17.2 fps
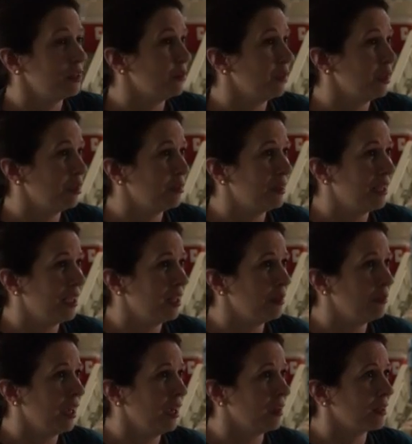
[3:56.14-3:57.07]
we hope the
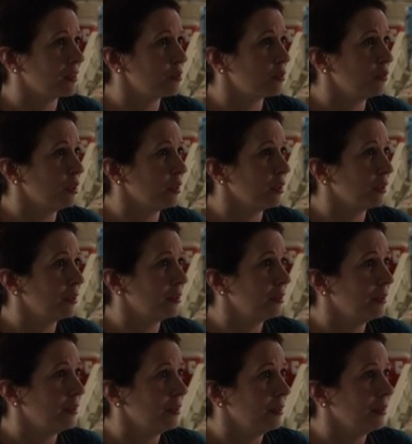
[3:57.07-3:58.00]
antibiotics work.
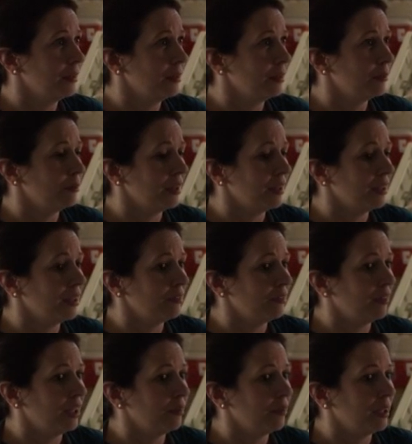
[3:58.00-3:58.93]
But if
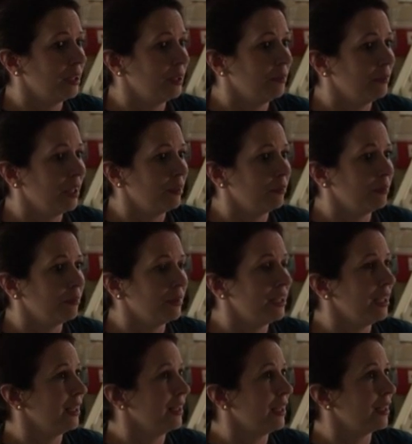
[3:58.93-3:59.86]
I were him, I wouldn't be
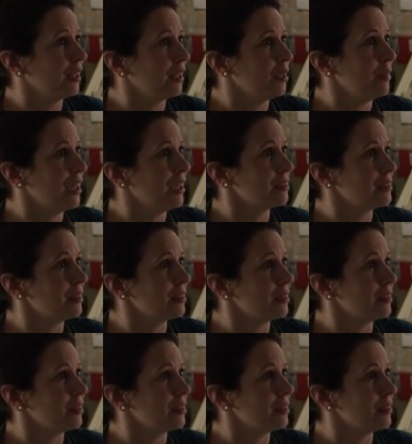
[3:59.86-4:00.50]
taking out any magazine